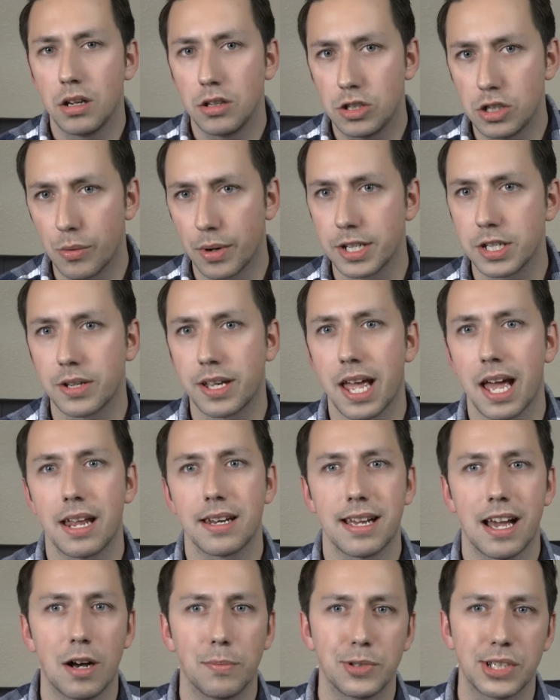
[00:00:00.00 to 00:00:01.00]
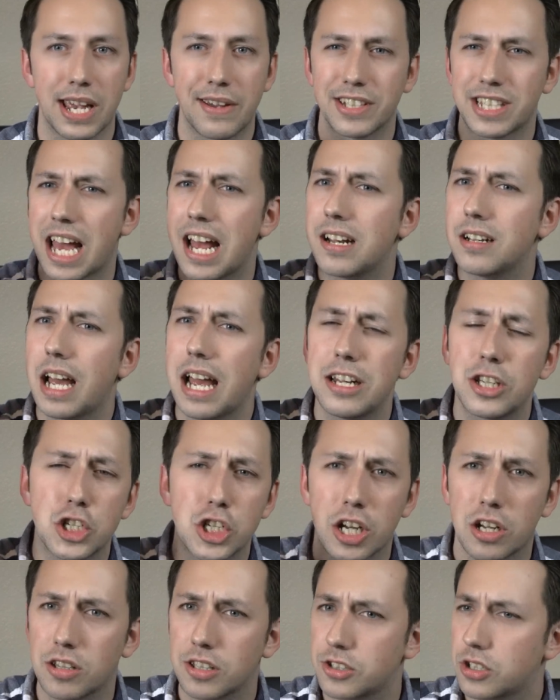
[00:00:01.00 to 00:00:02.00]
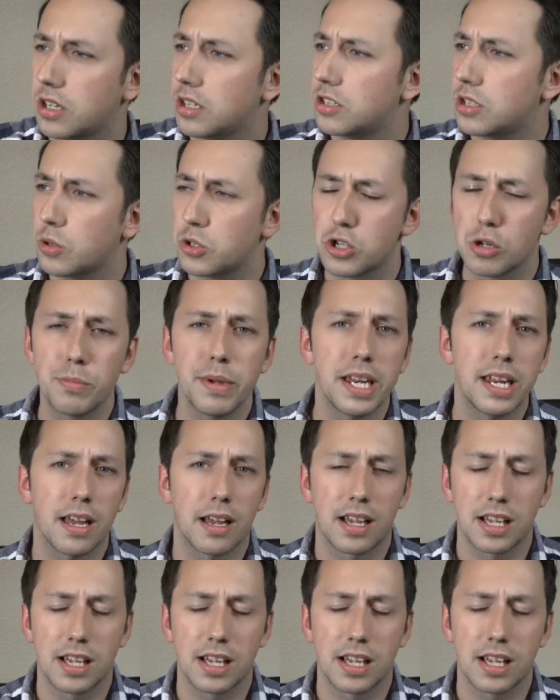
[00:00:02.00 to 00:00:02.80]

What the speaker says: Do what you can to help save us, and share this on social media,